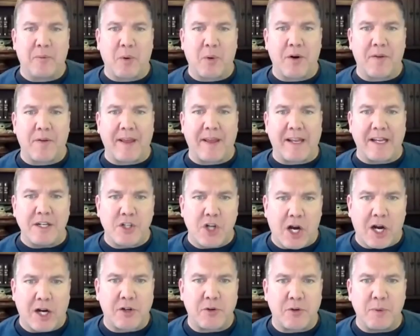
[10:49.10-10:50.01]
where they can
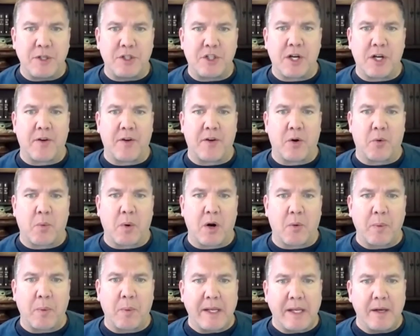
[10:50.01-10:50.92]
talk to each other,
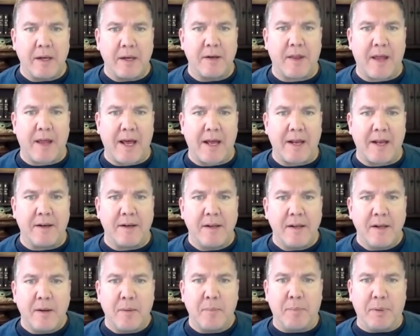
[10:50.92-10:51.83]
where we can then
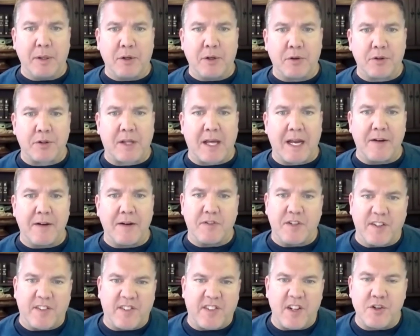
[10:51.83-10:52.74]
build kind of
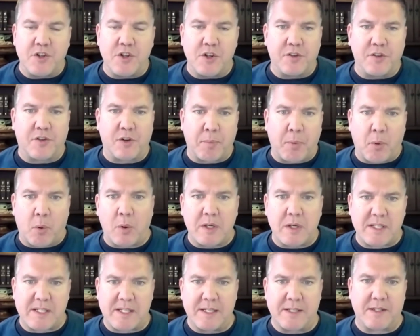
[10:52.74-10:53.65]
decision
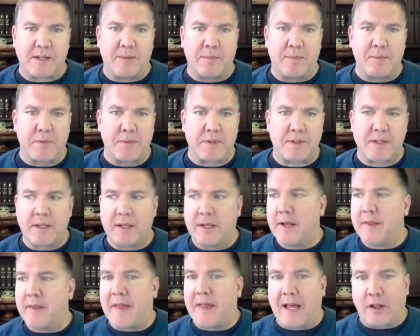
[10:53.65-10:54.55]
support systems
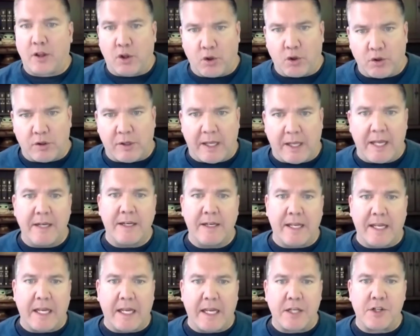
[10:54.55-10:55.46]
that look
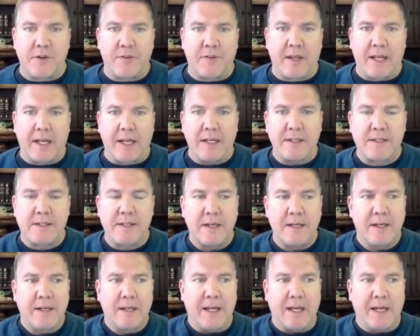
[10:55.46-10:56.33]
into each of these.